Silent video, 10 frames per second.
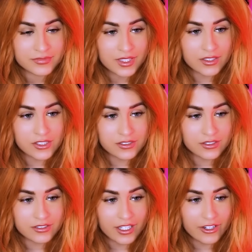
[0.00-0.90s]
That just
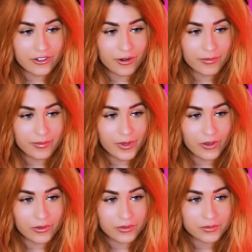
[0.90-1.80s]
looks like a
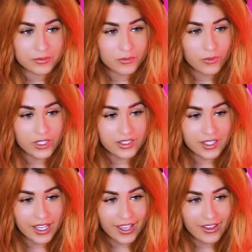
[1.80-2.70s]
oh, what the
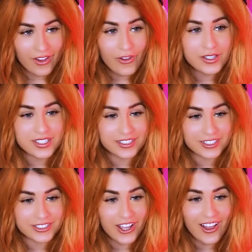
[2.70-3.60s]
hell? Oh, is it
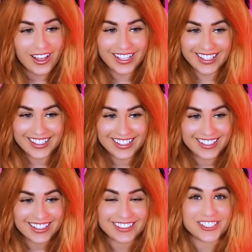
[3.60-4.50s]
her dog?
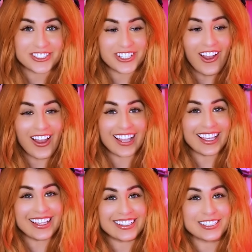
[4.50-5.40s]
It's her dog.
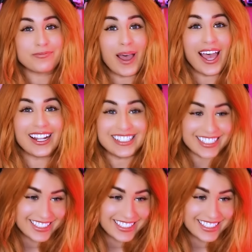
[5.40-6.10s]
It's Bond.